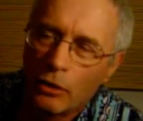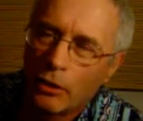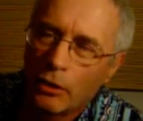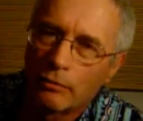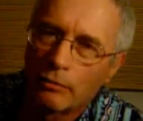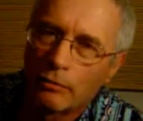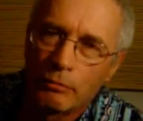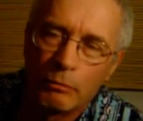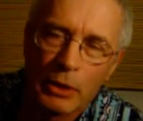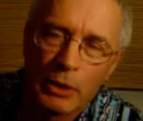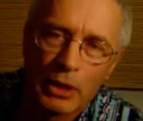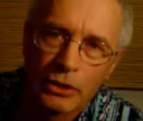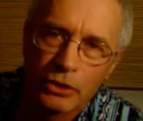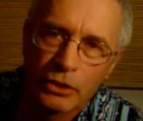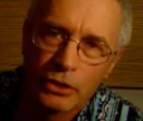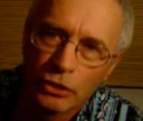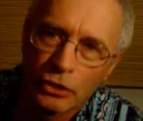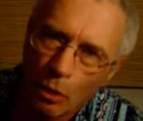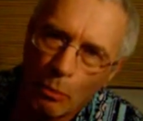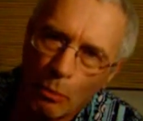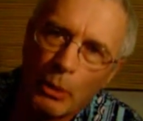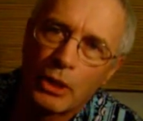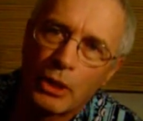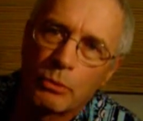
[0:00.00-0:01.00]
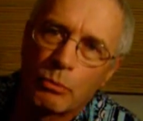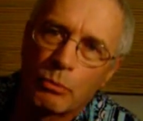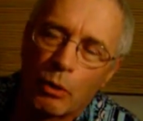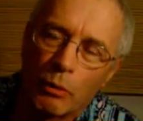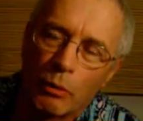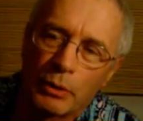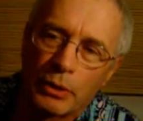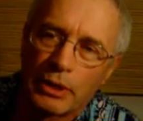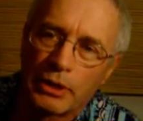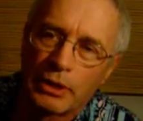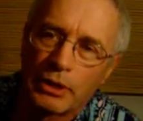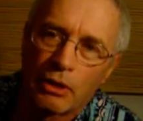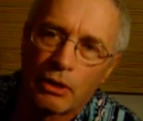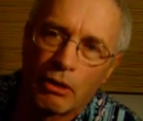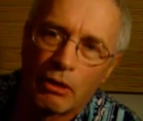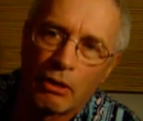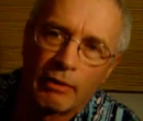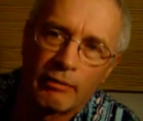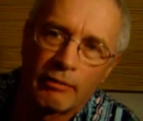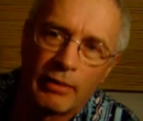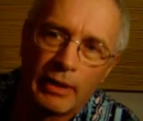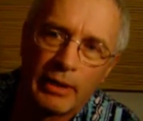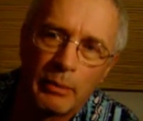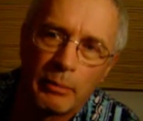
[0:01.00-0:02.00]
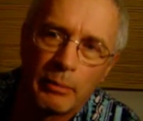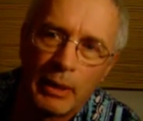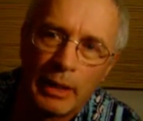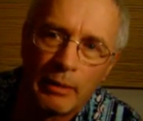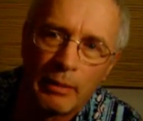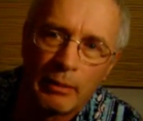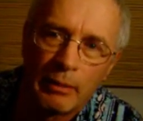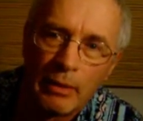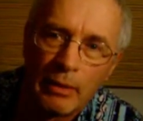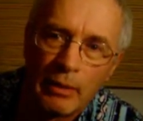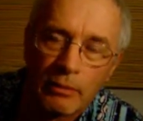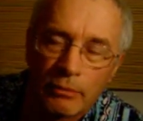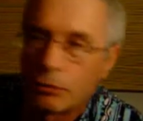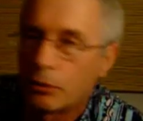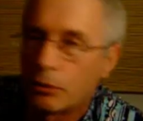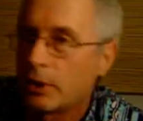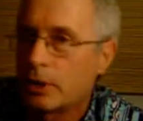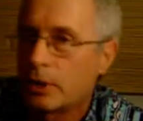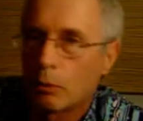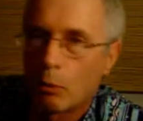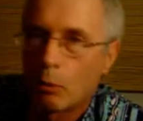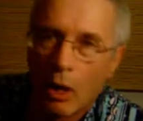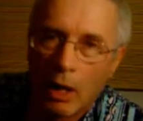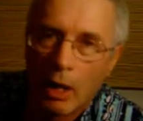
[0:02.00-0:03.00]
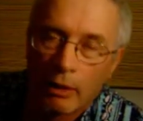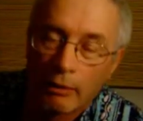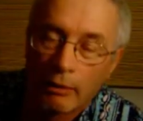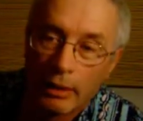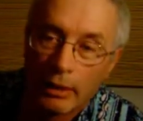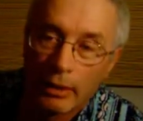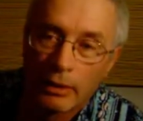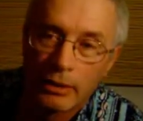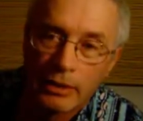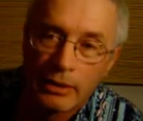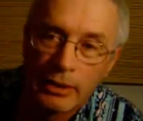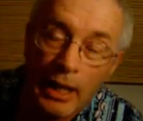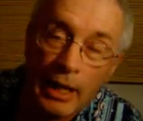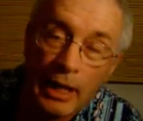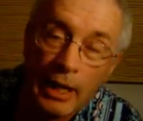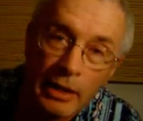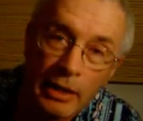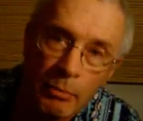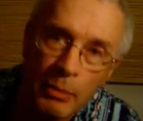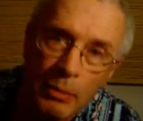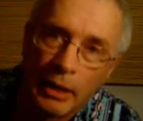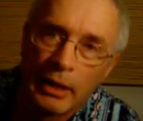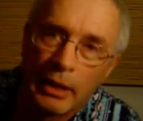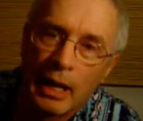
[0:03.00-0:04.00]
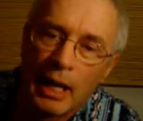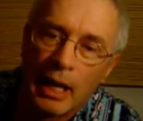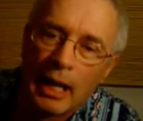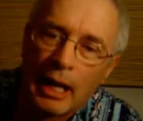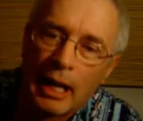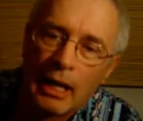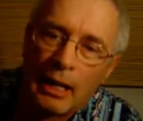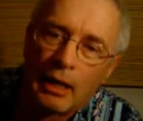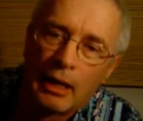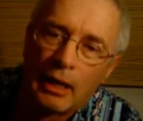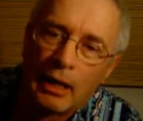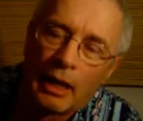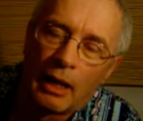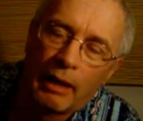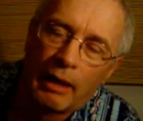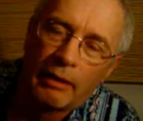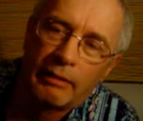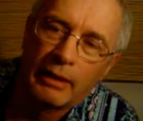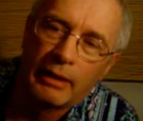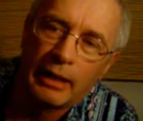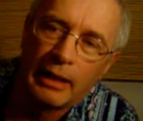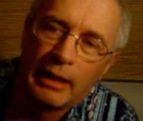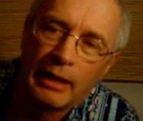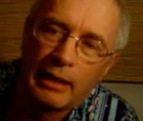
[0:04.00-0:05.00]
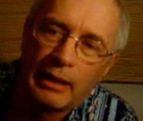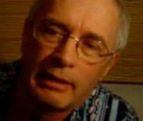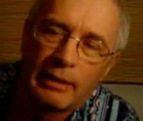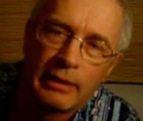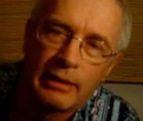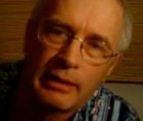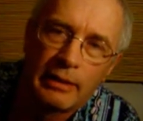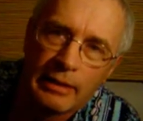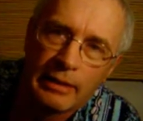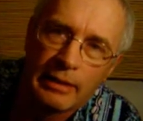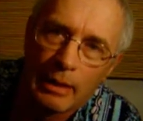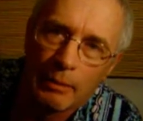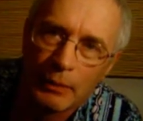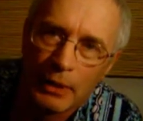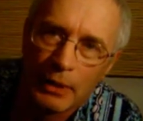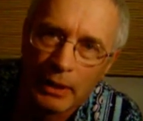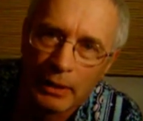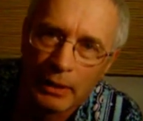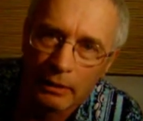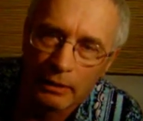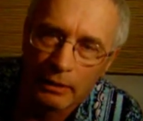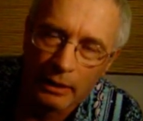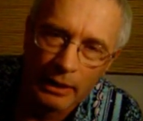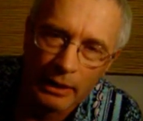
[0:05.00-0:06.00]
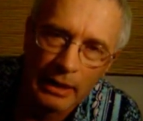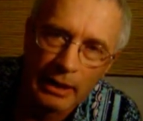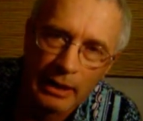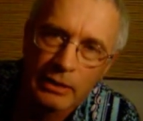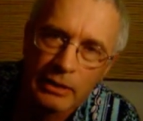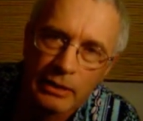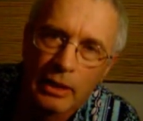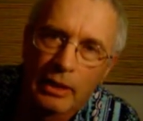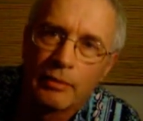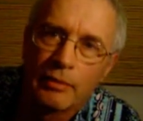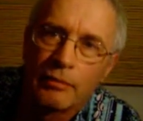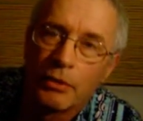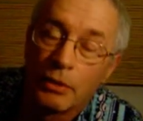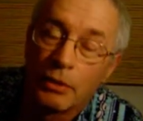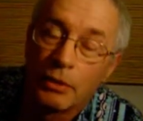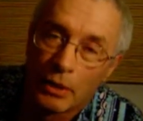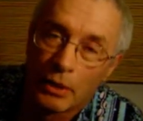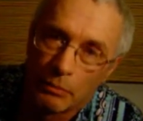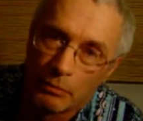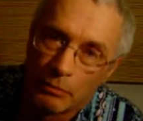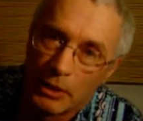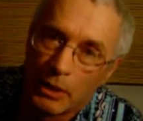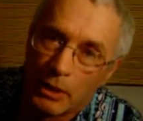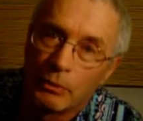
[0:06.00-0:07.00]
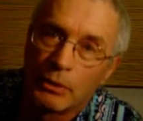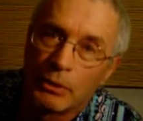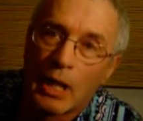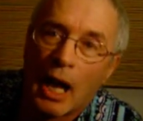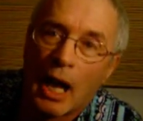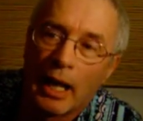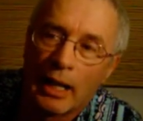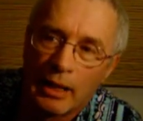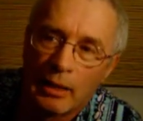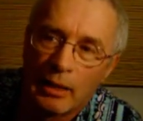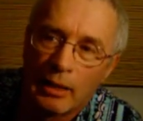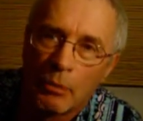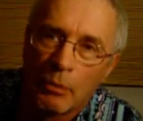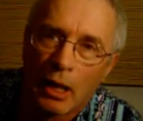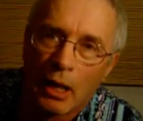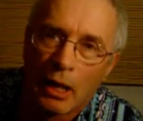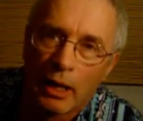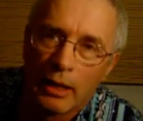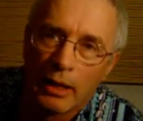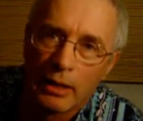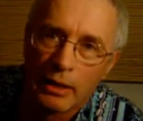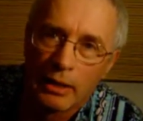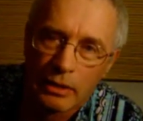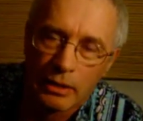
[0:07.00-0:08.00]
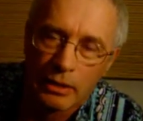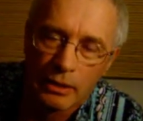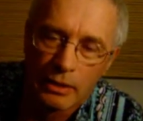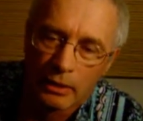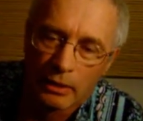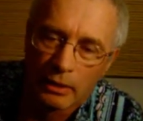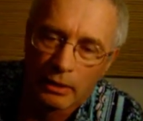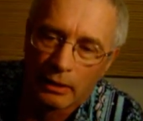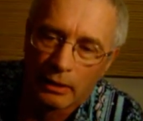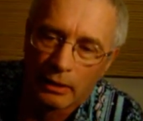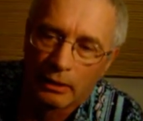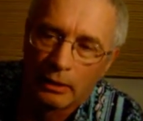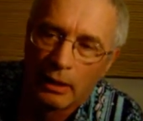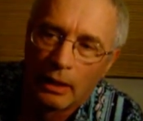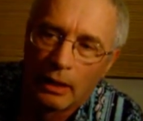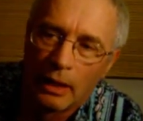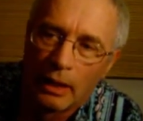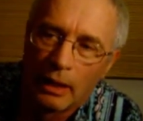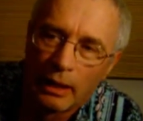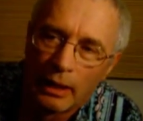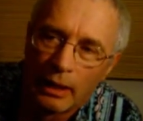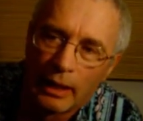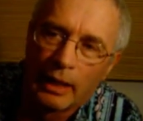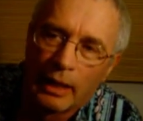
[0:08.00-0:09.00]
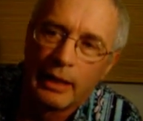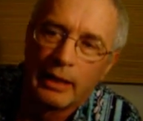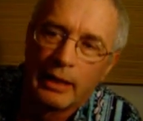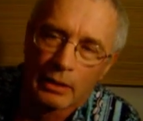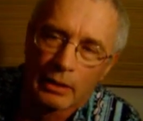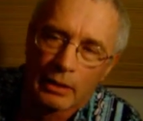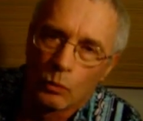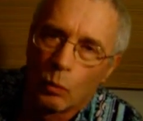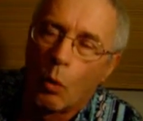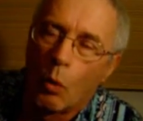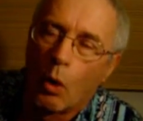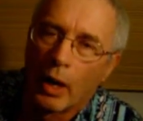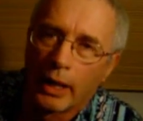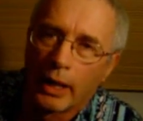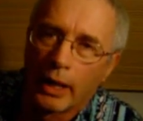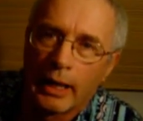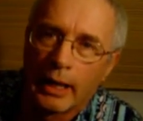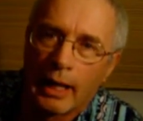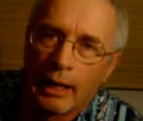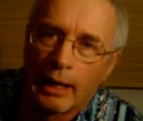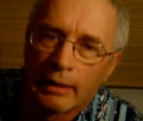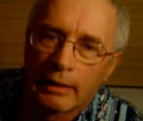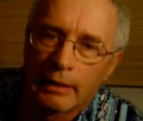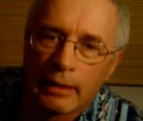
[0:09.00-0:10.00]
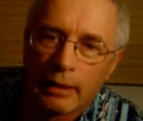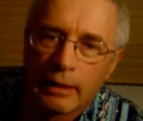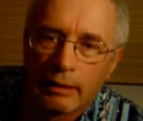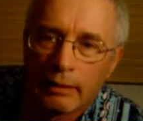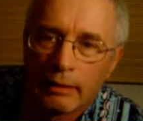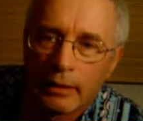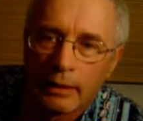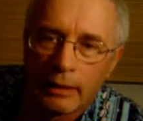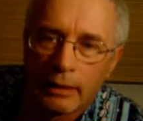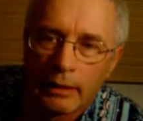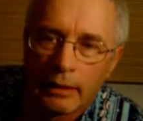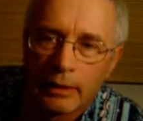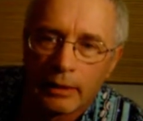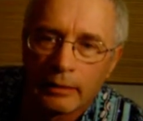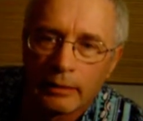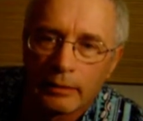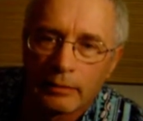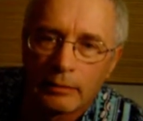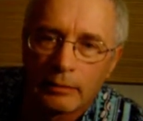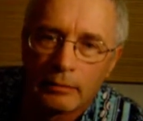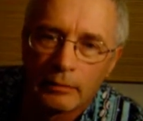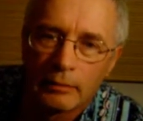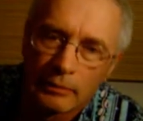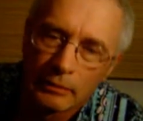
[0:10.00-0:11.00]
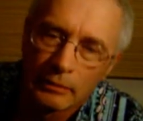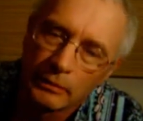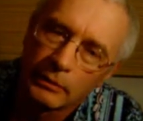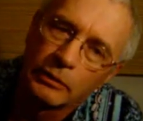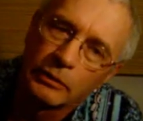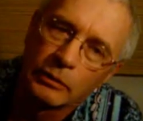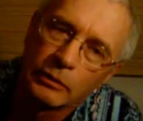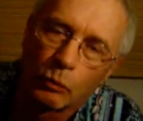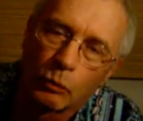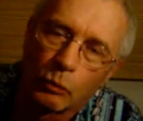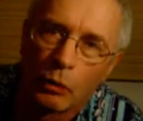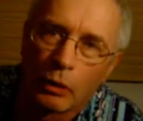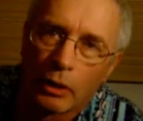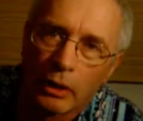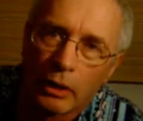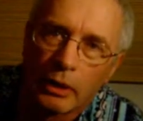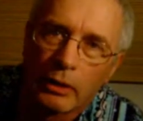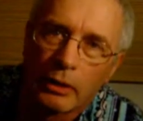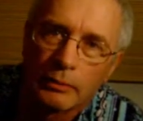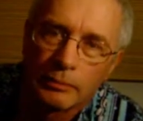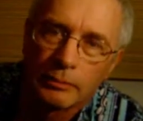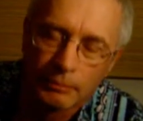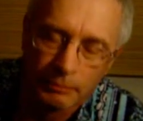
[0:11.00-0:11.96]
could have done so much more with this song if he'd have been free to walk around the stage, but I think he did the same thing that Lee has done a few times. He was hiding behind his guitar. He doesn't want to get out there and work.